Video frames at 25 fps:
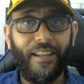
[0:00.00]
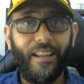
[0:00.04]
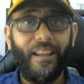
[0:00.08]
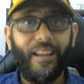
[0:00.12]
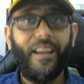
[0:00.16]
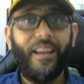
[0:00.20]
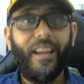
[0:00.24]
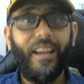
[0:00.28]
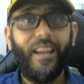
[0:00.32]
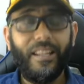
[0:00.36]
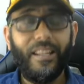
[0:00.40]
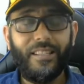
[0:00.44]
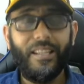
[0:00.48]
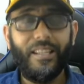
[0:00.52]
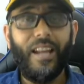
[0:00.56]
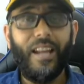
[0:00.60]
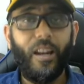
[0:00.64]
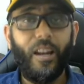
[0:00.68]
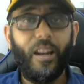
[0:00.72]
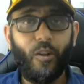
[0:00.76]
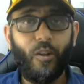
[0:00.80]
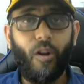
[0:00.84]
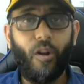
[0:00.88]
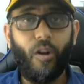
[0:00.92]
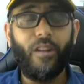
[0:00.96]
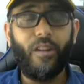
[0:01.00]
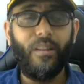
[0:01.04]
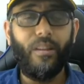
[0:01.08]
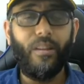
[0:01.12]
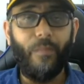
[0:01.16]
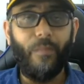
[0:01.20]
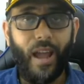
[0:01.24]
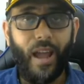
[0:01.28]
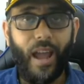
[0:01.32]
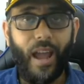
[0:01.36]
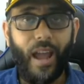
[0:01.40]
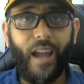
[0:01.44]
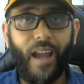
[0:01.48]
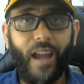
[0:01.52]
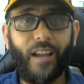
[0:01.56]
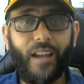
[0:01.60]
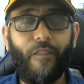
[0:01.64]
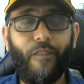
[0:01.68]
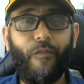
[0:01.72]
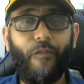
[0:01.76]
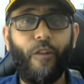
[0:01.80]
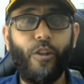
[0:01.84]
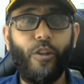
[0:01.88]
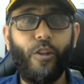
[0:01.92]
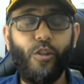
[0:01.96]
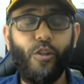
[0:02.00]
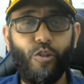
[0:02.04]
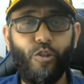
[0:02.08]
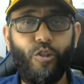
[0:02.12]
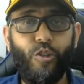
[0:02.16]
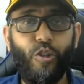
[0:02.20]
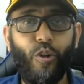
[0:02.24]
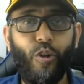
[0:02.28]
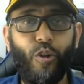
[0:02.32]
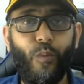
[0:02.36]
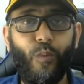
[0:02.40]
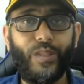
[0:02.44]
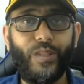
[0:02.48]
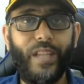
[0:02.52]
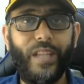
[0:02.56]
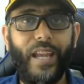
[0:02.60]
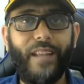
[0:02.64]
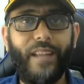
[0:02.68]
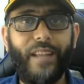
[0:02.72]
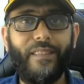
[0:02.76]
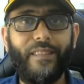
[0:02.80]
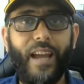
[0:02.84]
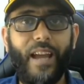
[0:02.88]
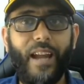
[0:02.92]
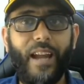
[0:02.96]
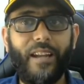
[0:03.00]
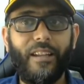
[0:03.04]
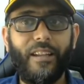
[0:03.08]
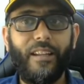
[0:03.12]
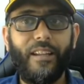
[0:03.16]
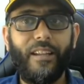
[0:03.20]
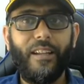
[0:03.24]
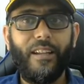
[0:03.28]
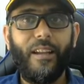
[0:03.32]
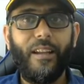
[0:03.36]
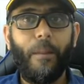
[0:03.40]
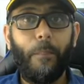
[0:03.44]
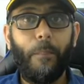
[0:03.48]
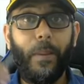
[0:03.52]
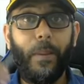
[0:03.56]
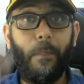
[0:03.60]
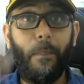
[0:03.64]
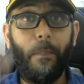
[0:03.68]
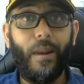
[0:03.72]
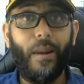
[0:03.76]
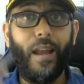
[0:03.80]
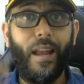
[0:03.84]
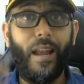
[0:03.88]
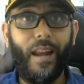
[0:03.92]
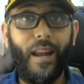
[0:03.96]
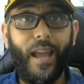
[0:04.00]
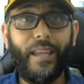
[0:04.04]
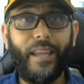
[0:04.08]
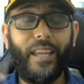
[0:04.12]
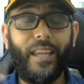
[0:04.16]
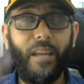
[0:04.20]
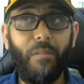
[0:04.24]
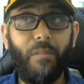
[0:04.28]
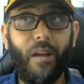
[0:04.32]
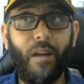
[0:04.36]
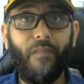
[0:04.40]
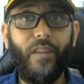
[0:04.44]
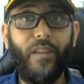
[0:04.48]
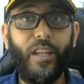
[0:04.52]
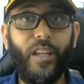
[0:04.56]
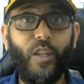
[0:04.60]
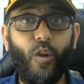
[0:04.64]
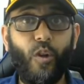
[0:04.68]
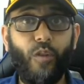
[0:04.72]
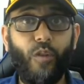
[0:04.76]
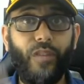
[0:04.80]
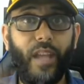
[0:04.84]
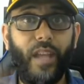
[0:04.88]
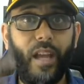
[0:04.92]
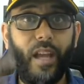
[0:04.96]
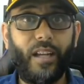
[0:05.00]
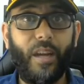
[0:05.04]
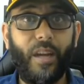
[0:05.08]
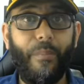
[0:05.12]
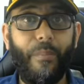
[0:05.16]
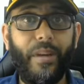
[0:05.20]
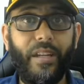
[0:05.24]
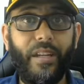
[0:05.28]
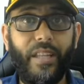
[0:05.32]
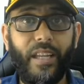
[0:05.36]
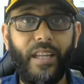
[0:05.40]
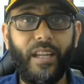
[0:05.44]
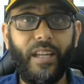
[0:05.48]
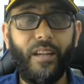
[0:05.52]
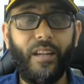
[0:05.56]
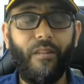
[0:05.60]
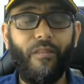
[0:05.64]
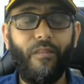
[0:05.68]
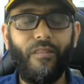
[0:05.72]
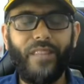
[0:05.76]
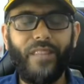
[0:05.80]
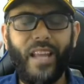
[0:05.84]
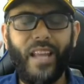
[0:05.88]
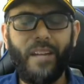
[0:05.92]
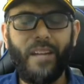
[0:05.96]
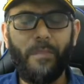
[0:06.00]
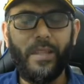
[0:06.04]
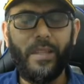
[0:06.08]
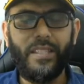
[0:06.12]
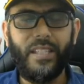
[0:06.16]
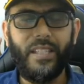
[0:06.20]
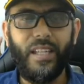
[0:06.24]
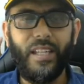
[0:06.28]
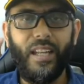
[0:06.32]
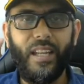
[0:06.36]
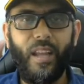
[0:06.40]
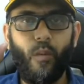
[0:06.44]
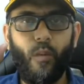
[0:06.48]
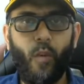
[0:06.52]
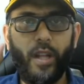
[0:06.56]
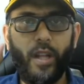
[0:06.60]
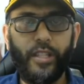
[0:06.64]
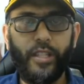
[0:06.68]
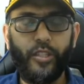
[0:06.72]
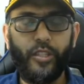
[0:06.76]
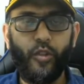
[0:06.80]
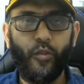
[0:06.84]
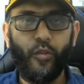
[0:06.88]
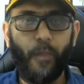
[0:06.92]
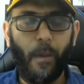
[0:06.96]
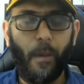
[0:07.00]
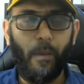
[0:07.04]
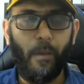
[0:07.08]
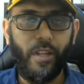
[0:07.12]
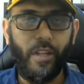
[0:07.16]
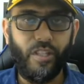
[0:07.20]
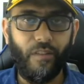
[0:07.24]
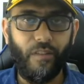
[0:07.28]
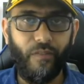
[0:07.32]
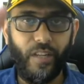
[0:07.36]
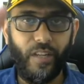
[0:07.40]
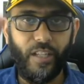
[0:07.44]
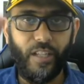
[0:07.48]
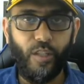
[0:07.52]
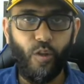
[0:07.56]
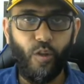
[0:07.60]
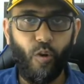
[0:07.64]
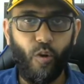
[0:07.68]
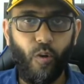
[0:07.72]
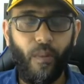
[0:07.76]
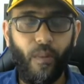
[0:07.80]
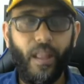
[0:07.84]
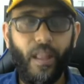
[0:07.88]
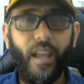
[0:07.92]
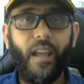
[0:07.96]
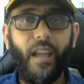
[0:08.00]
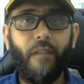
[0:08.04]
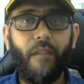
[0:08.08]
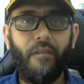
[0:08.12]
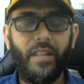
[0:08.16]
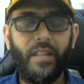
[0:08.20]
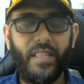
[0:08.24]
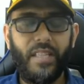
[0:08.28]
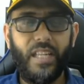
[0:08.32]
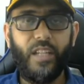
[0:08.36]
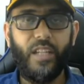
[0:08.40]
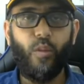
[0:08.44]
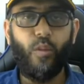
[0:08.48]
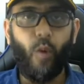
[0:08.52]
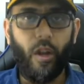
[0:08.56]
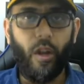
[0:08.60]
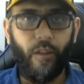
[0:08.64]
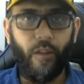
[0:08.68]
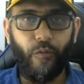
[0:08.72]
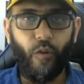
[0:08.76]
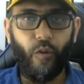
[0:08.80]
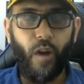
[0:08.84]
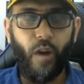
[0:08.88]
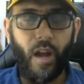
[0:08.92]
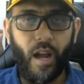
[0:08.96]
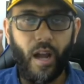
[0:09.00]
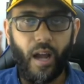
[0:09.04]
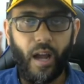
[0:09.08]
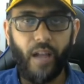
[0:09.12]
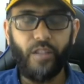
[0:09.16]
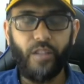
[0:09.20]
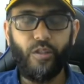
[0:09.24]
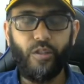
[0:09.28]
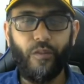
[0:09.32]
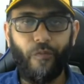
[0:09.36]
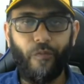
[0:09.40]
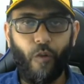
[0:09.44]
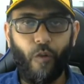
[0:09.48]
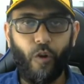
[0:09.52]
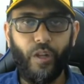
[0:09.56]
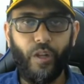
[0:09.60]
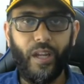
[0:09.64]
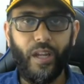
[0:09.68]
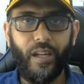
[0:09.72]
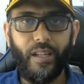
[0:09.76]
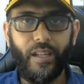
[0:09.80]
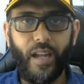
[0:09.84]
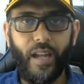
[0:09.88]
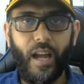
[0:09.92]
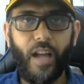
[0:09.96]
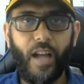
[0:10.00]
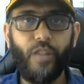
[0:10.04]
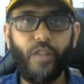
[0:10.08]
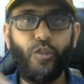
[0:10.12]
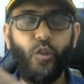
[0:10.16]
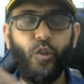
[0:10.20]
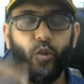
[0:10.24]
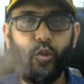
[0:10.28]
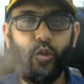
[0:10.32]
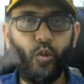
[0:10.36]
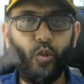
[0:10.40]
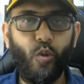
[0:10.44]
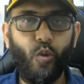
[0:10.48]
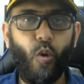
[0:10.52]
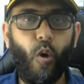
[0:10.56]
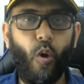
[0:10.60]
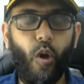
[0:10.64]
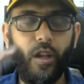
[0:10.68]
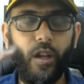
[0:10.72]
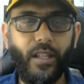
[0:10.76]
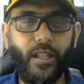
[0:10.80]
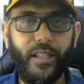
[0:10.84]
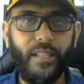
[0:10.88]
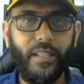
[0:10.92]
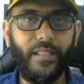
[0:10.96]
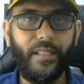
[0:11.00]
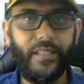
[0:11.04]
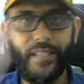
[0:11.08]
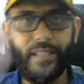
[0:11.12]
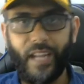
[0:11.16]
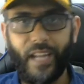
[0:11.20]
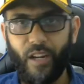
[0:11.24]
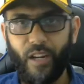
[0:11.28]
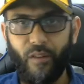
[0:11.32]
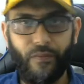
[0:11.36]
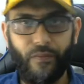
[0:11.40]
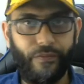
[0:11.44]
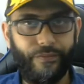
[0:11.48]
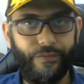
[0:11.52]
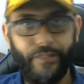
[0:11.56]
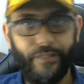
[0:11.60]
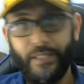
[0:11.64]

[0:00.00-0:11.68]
It's an algorithm hack for YouTube, saying that people are liking my video, they are commenting. That basically, once you publish a video, within 24 hours to 48 hours, you do all these kind of